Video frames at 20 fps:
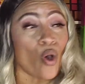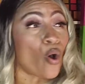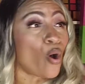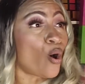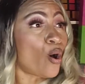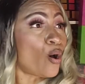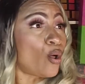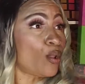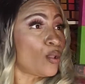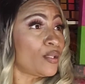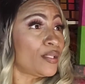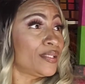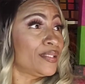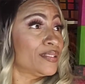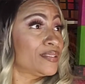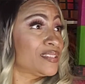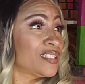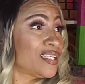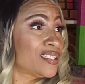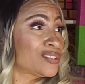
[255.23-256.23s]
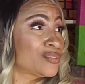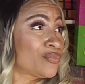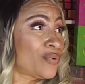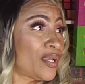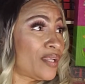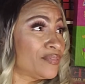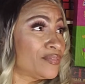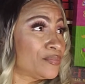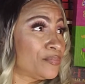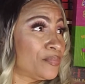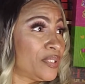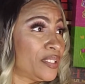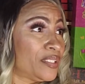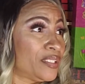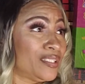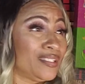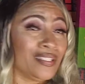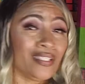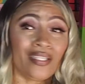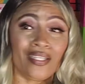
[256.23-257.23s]
all of his ex-wife's
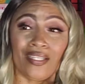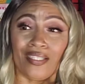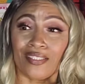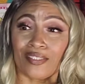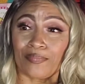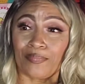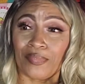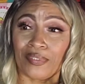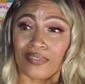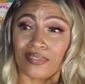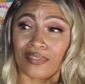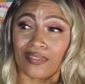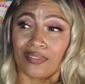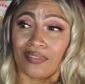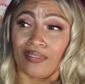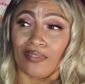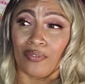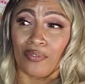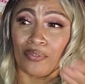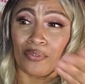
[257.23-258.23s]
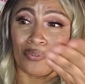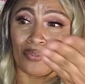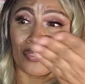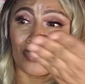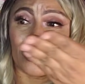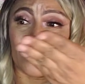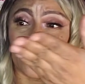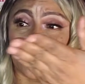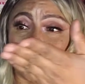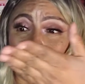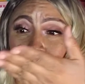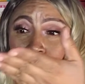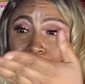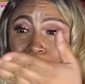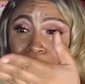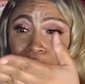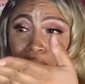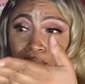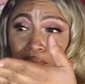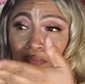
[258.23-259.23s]
money and spent it on
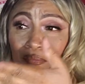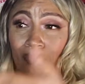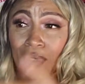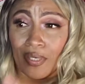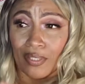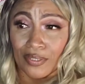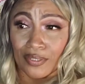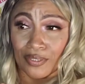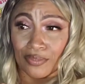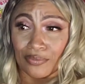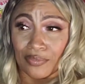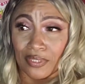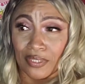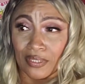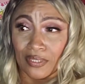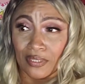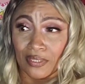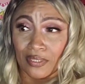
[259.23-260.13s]
Marjorie.